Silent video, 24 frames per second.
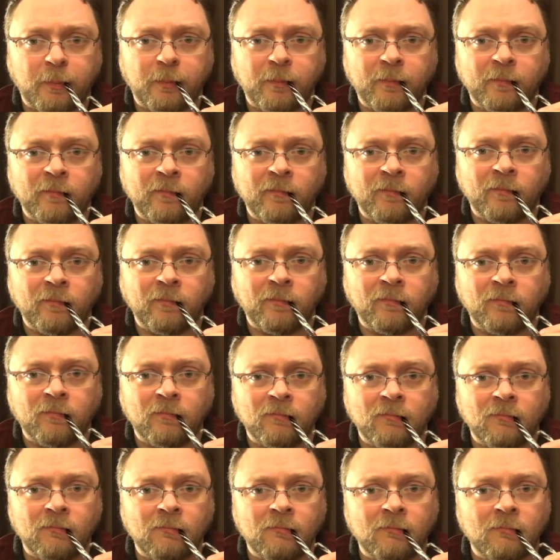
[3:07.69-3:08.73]

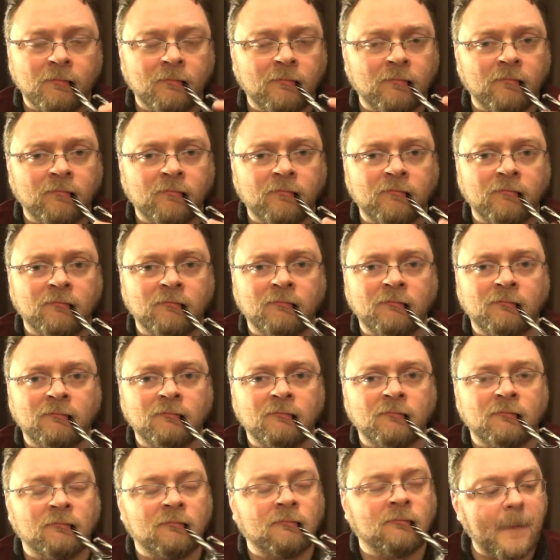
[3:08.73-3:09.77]
(no one is talking)